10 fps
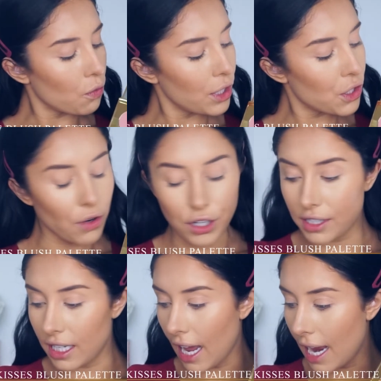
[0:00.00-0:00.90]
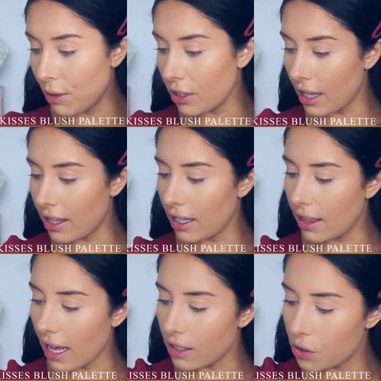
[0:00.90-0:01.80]
Rich Rose today because I think
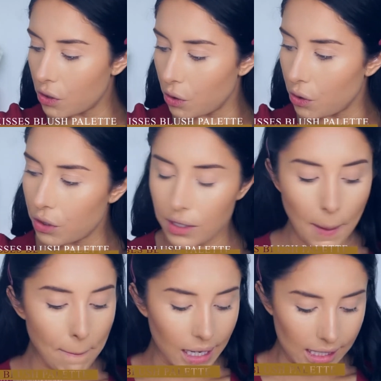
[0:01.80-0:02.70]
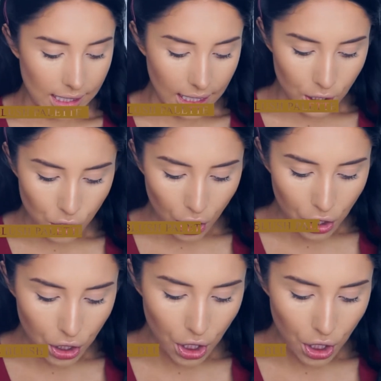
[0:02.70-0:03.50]
that suits my skin tone.